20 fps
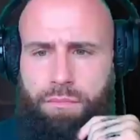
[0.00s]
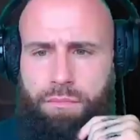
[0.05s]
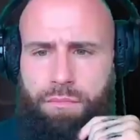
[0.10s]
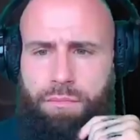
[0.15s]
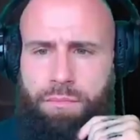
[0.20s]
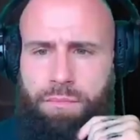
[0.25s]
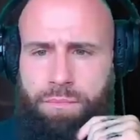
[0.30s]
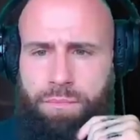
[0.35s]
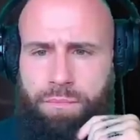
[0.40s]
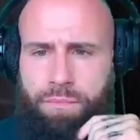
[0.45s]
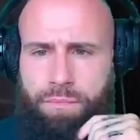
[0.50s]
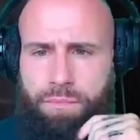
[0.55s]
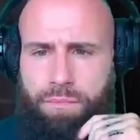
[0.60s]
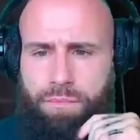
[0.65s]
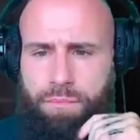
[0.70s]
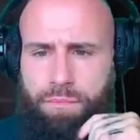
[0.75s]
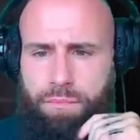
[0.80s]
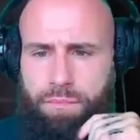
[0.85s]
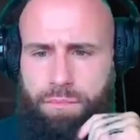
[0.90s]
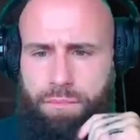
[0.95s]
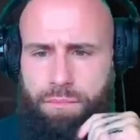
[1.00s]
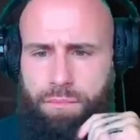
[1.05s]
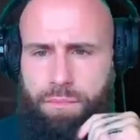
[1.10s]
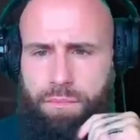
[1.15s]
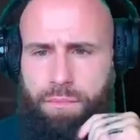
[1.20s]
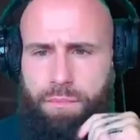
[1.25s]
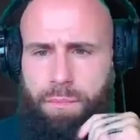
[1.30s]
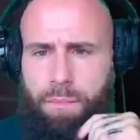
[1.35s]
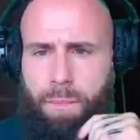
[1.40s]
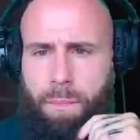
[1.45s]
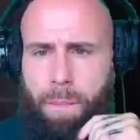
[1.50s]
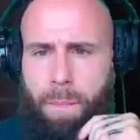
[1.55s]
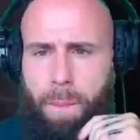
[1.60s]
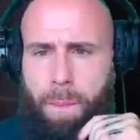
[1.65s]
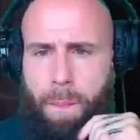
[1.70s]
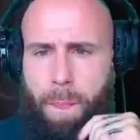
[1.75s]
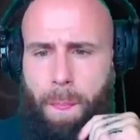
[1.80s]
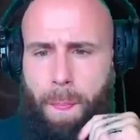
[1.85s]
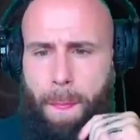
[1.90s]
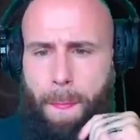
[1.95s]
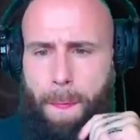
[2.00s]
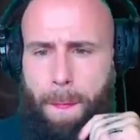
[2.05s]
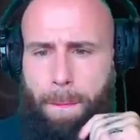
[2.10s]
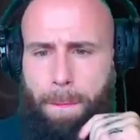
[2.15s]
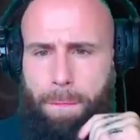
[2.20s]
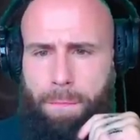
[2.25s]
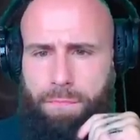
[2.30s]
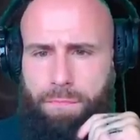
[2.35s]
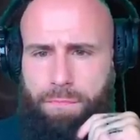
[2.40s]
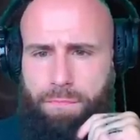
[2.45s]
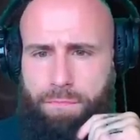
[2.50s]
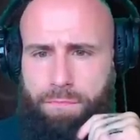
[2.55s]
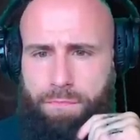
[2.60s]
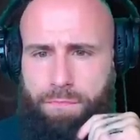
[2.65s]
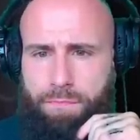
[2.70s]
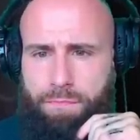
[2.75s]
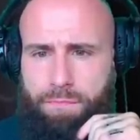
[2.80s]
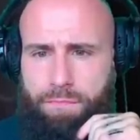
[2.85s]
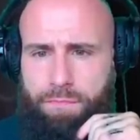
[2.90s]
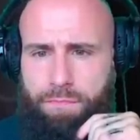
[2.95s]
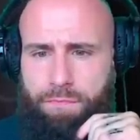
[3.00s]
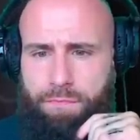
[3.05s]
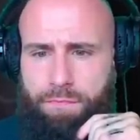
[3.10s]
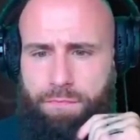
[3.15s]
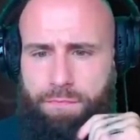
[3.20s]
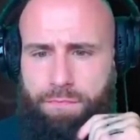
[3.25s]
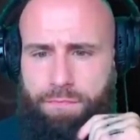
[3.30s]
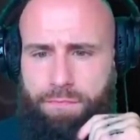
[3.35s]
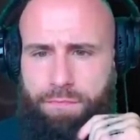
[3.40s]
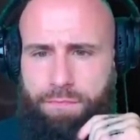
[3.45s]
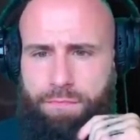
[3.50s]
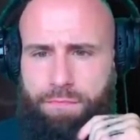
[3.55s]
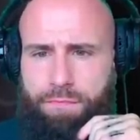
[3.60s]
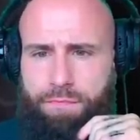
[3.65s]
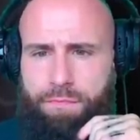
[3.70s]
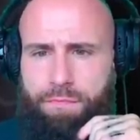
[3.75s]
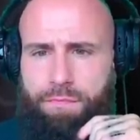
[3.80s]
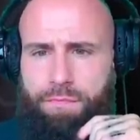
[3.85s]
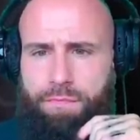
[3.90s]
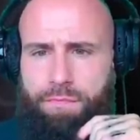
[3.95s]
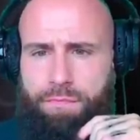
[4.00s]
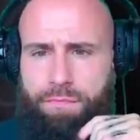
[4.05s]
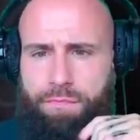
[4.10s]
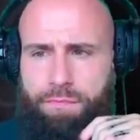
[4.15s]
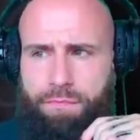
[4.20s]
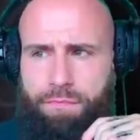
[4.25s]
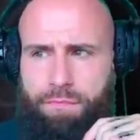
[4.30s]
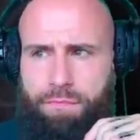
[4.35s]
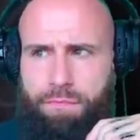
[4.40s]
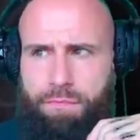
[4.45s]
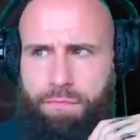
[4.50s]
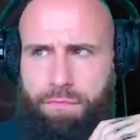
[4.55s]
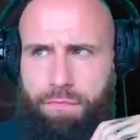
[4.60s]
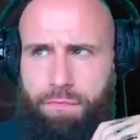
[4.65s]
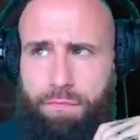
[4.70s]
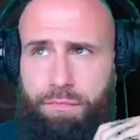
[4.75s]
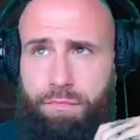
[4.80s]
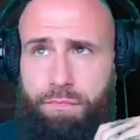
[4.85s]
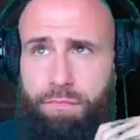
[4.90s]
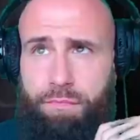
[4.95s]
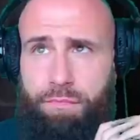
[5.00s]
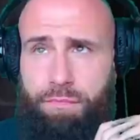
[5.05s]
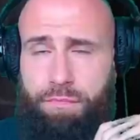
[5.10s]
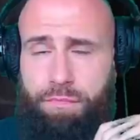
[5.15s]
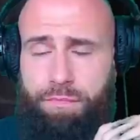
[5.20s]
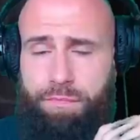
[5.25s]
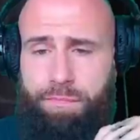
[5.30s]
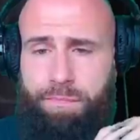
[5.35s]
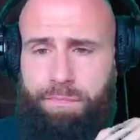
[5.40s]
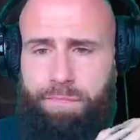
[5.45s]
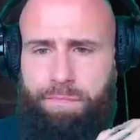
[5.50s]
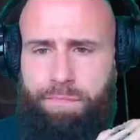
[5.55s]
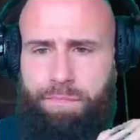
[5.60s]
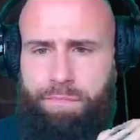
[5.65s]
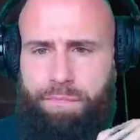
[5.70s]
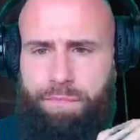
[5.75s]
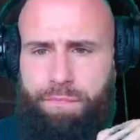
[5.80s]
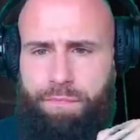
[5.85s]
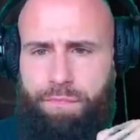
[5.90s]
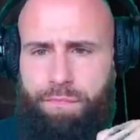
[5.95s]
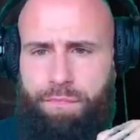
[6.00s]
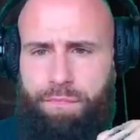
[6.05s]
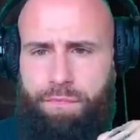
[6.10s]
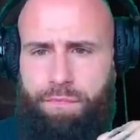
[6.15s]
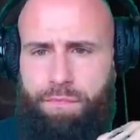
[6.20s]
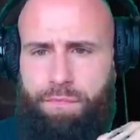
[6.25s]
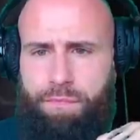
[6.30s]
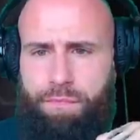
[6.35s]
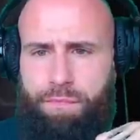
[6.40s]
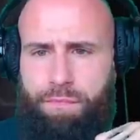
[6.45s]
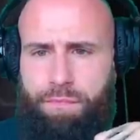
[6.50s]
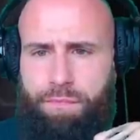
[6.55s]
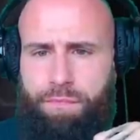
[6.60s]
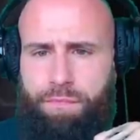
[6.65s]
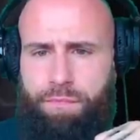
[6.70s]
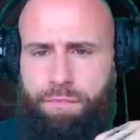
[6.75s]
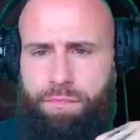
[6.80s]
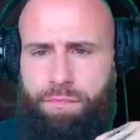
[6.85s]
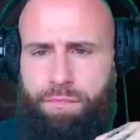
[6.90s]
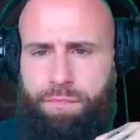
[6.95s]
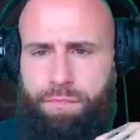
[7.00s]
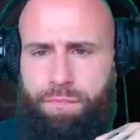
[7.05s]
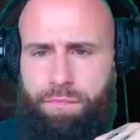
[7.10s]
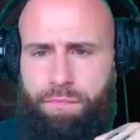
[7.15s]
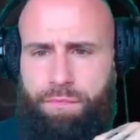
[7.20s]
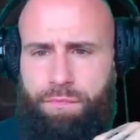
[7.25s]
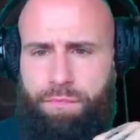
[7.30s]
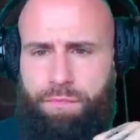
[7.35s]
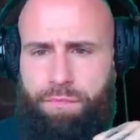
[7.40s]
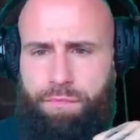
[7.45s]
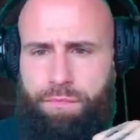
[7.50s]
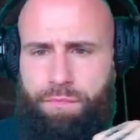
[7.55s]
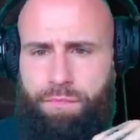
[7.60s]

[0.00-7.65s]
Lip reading: (silent)